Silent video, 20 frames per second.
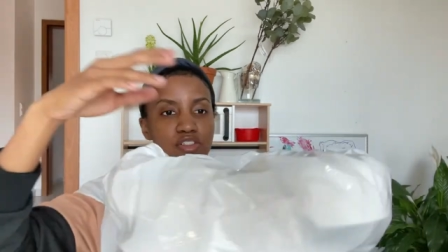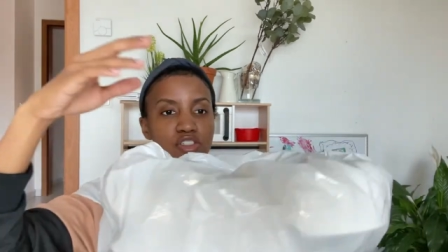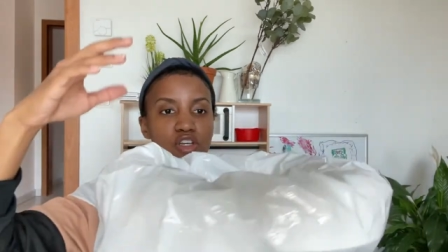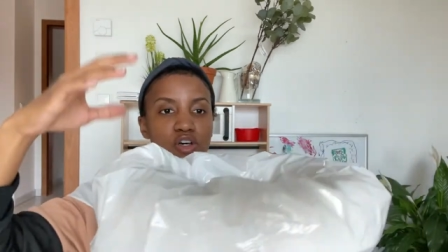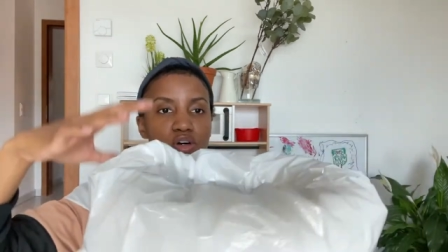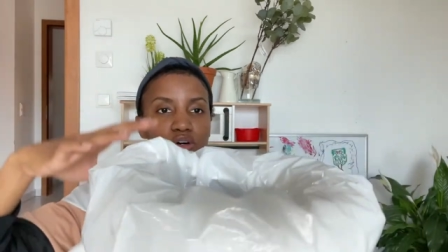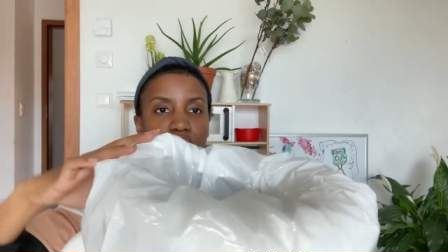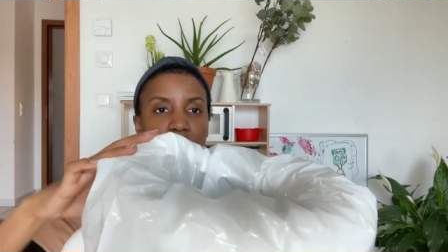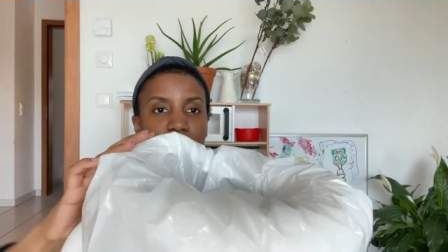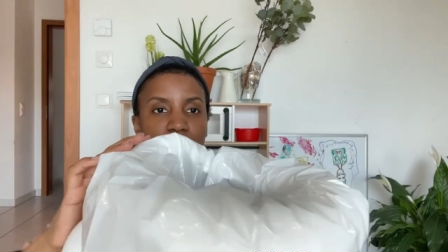
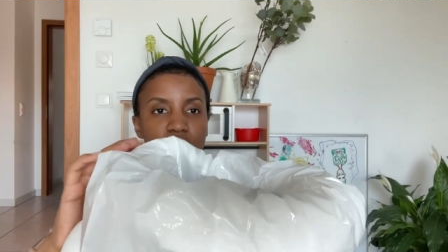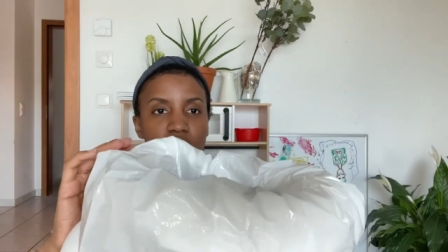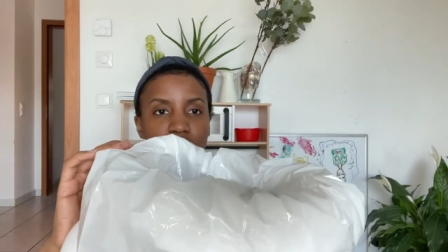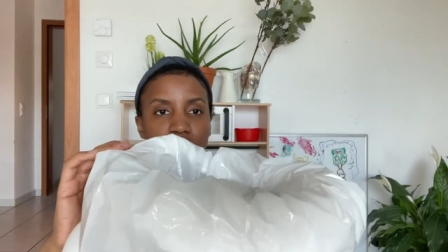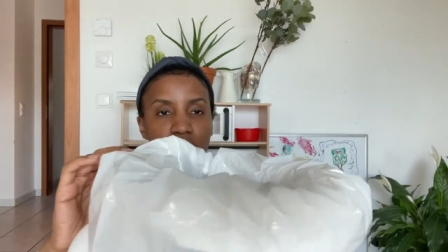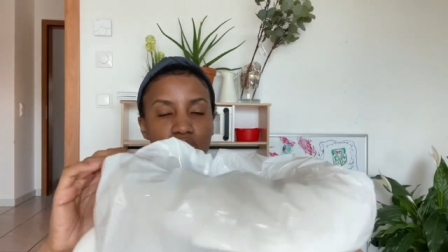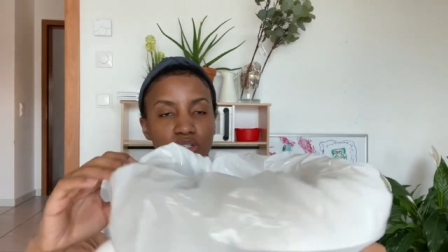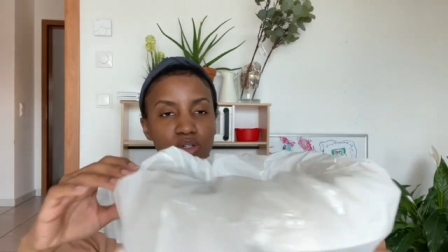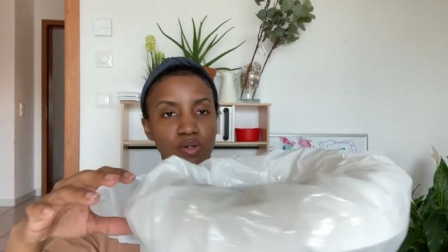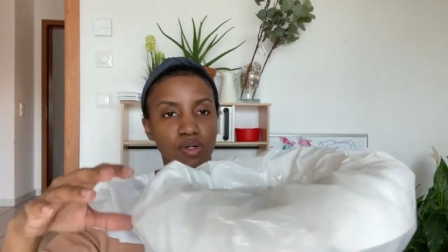so what they
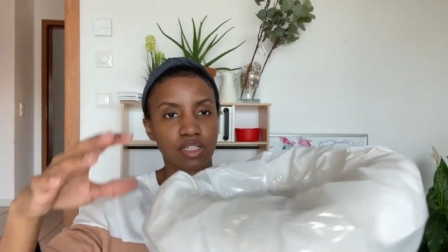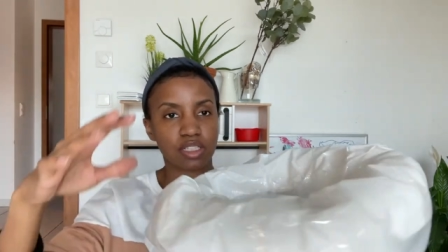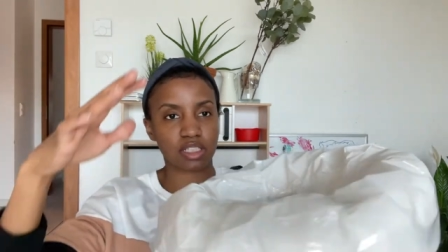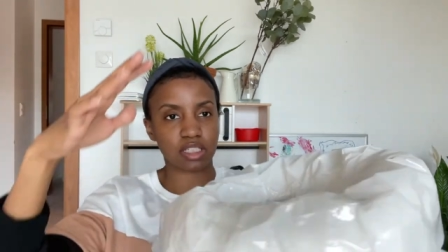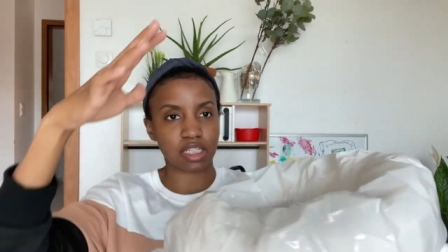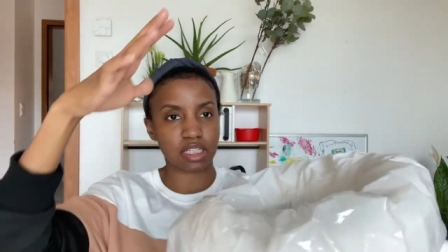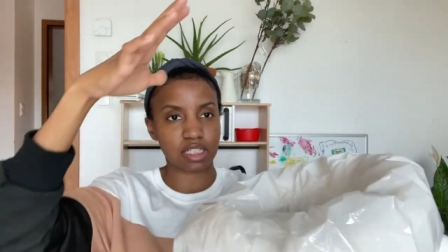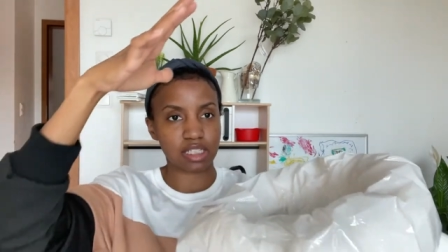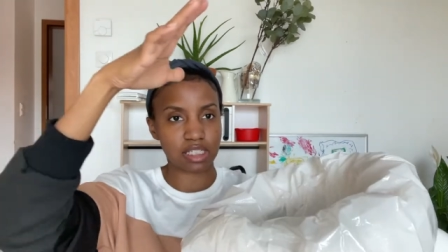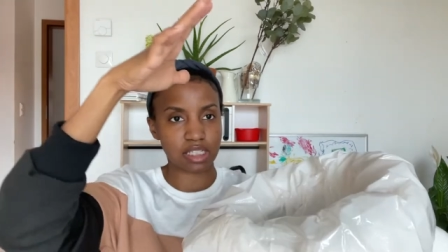do is
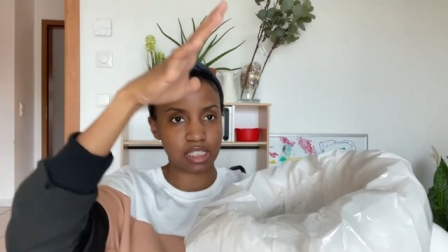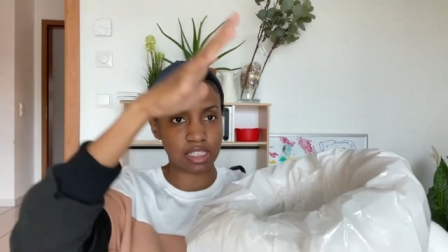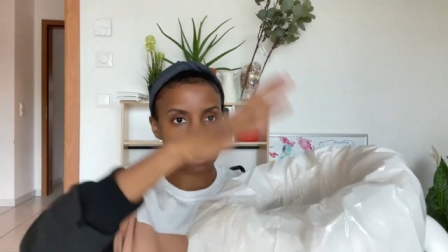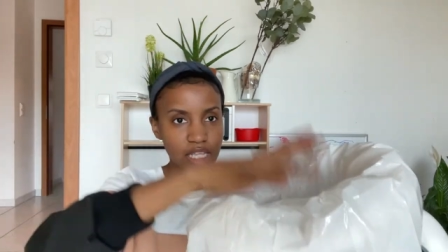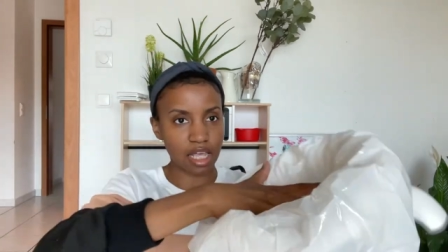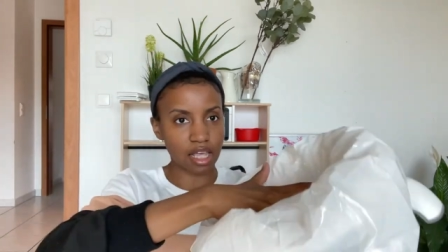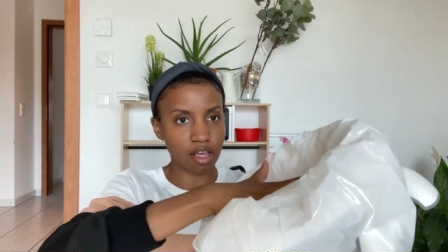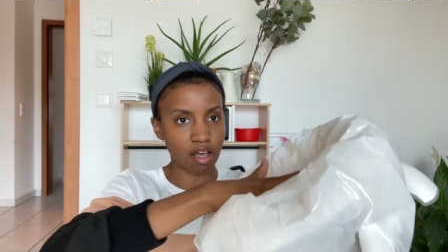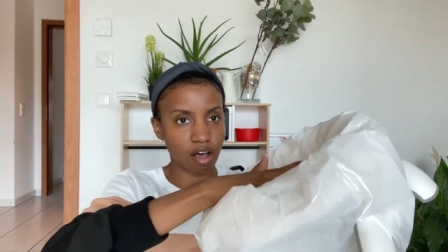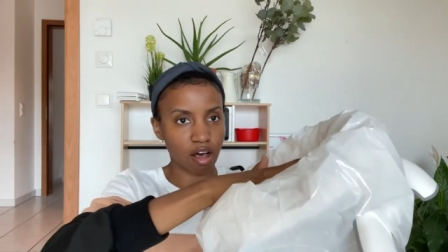they
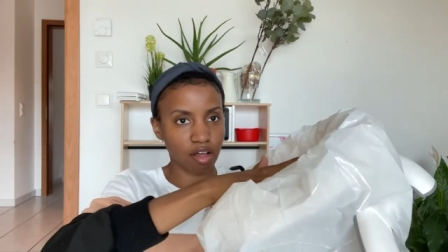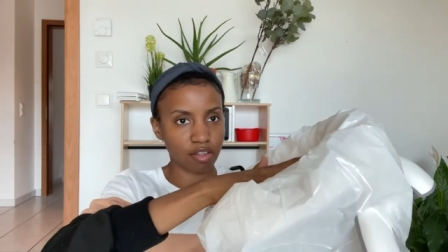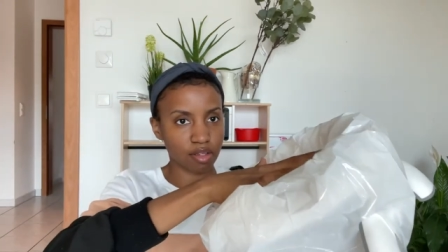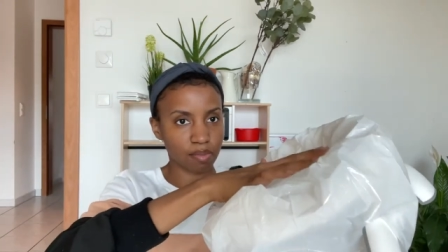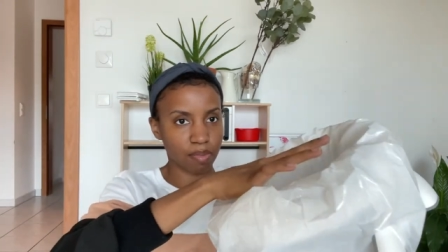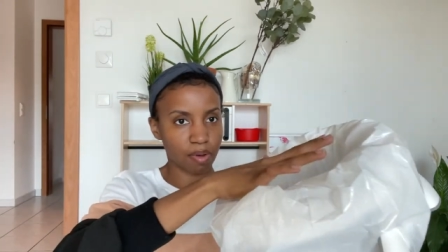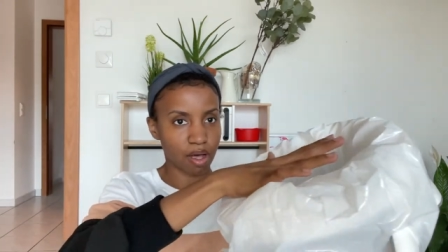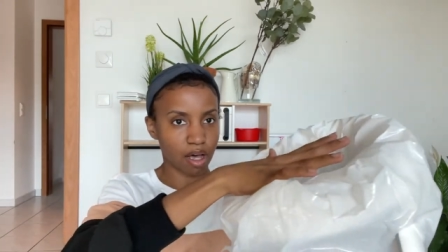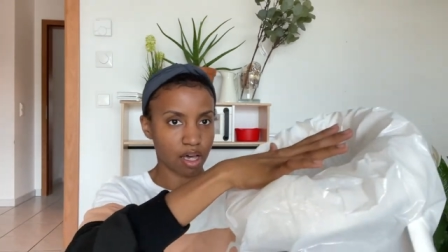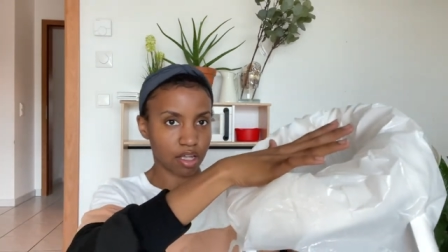sit on
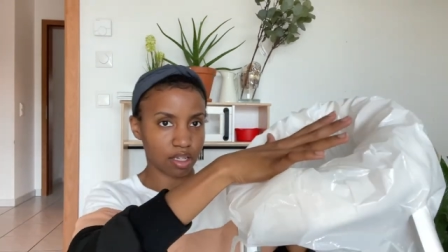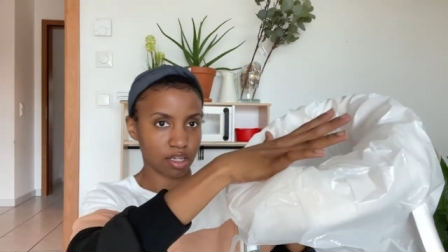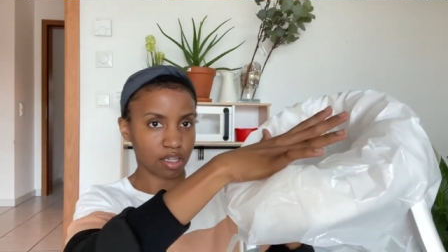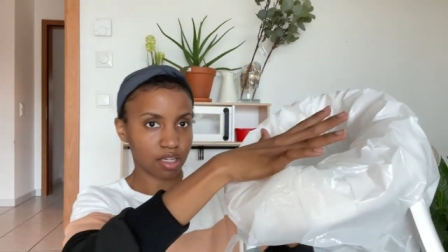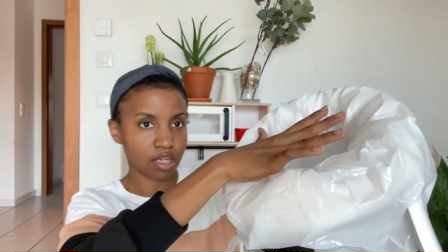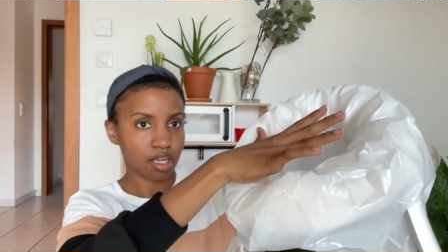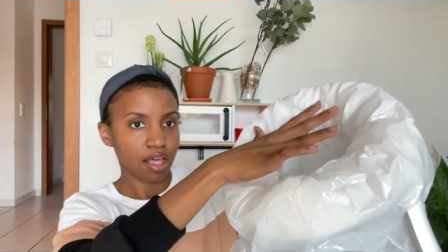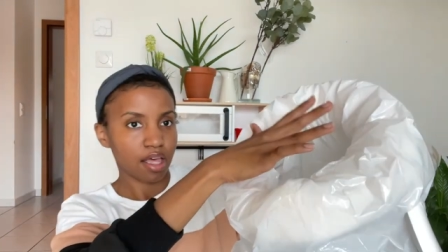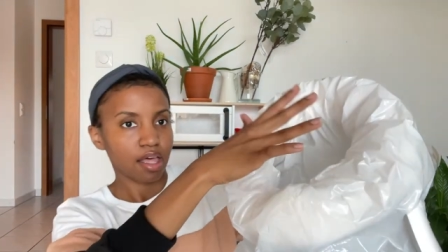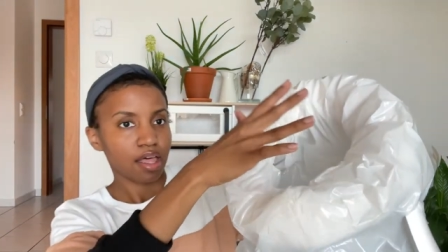the
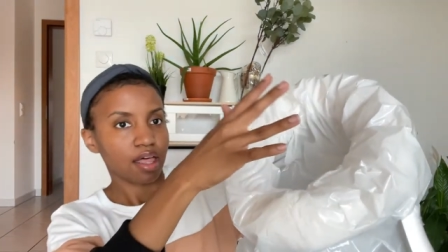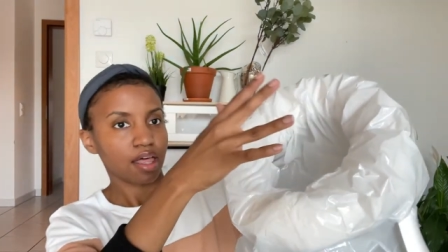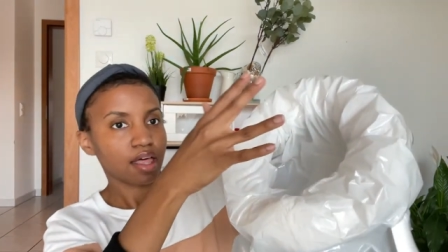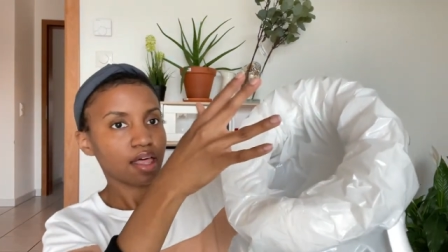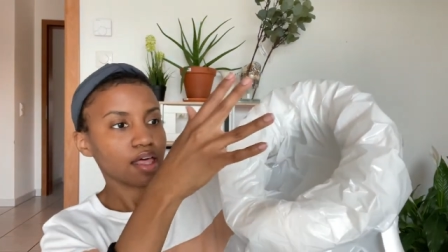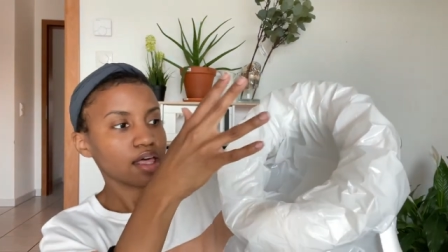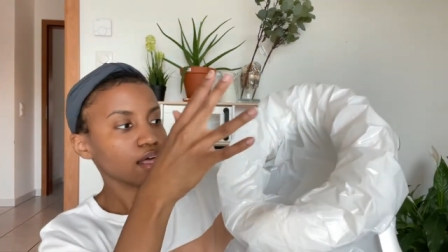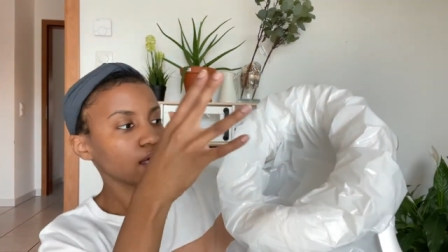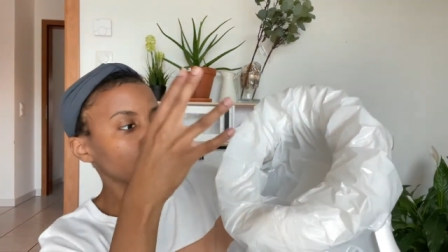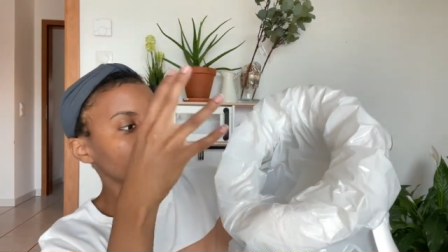potty
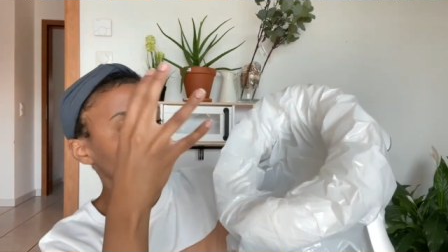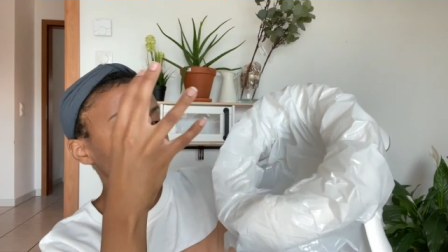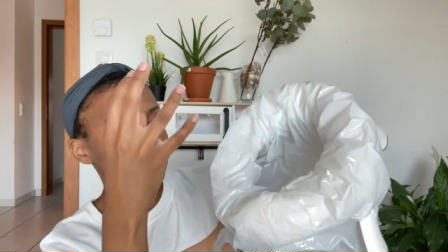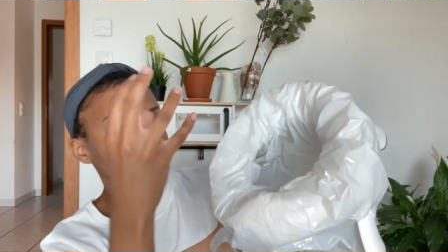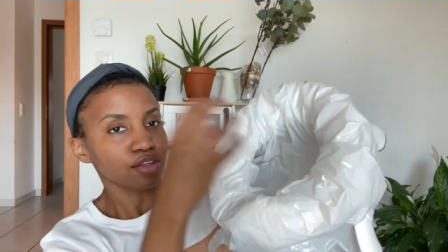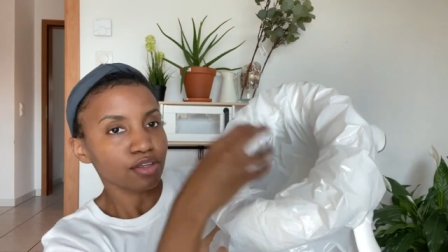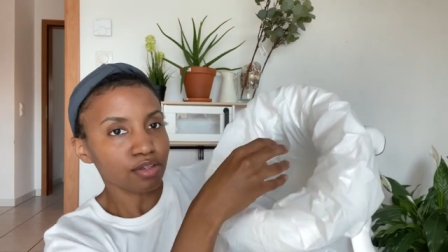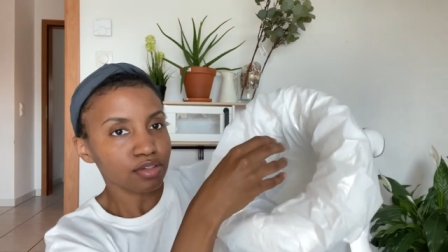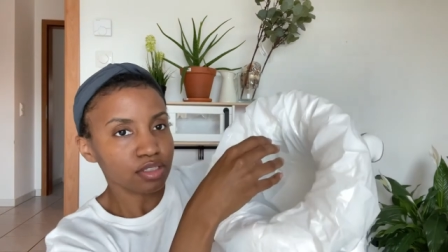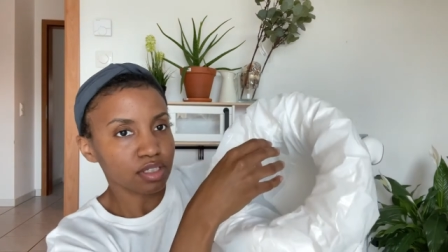and they
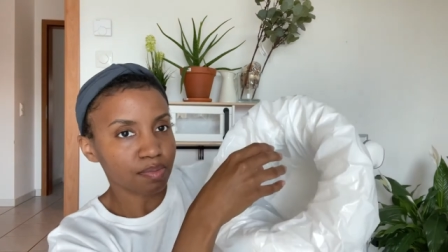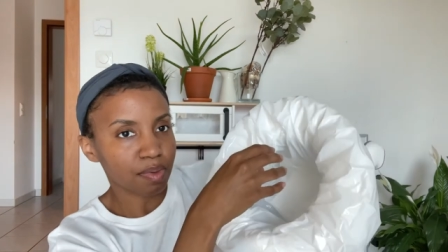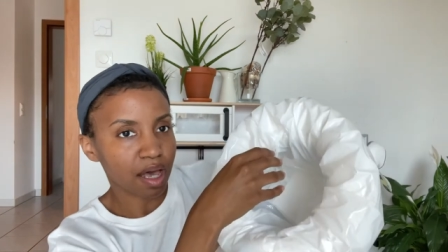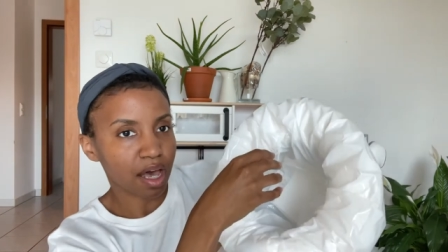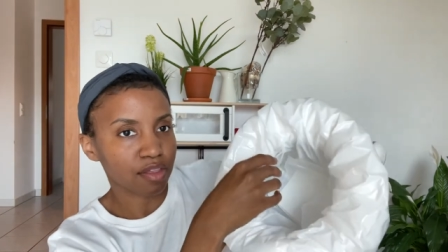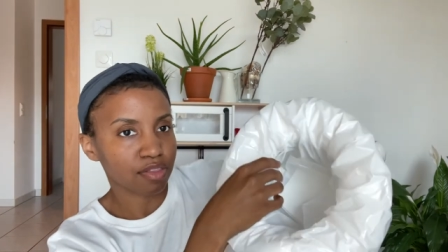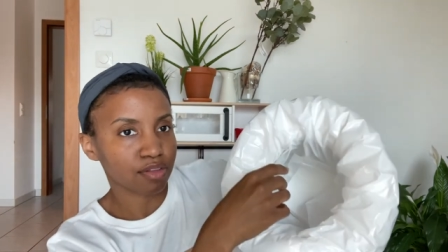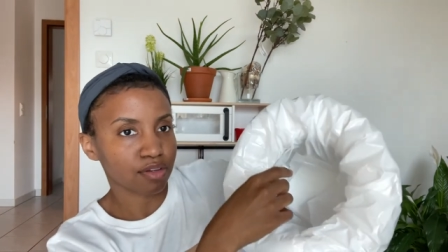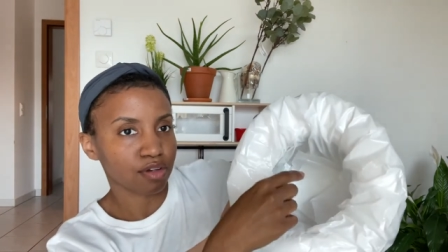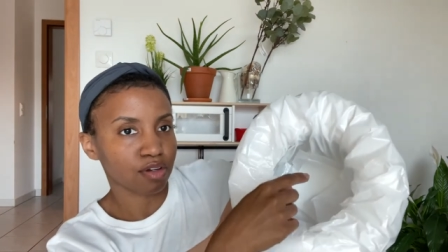use the
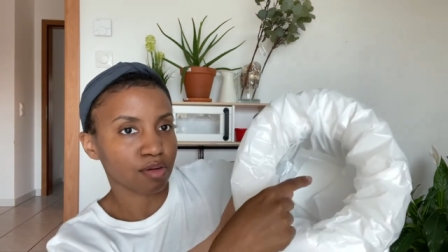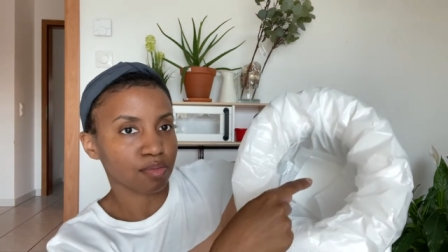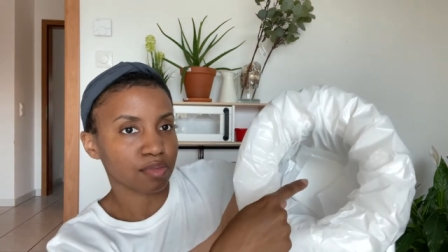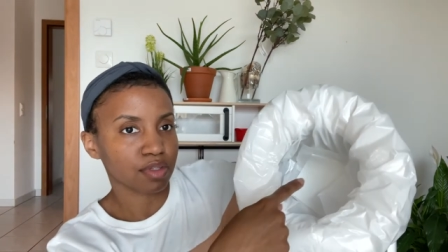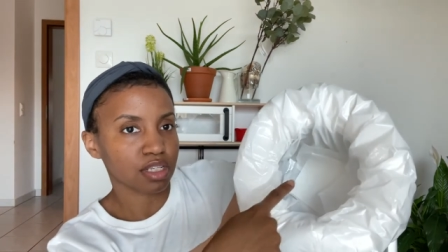bathroom.